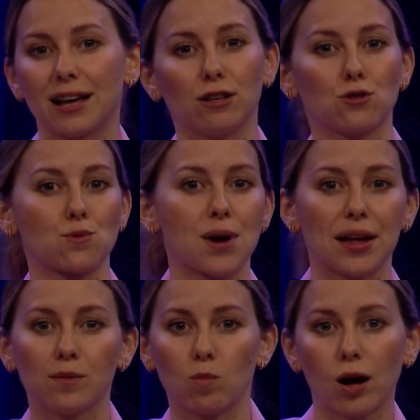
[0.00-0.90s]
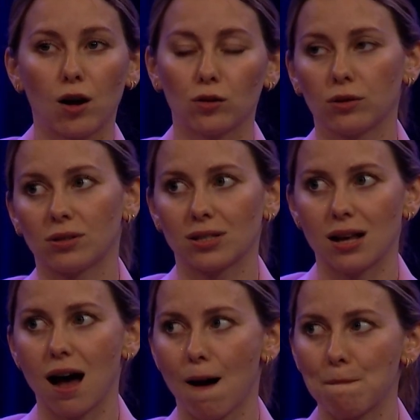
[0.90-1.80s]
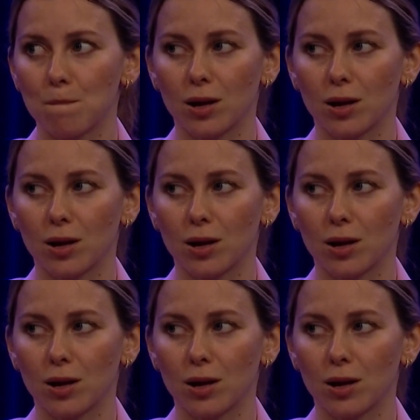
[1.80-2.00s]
and to write about some,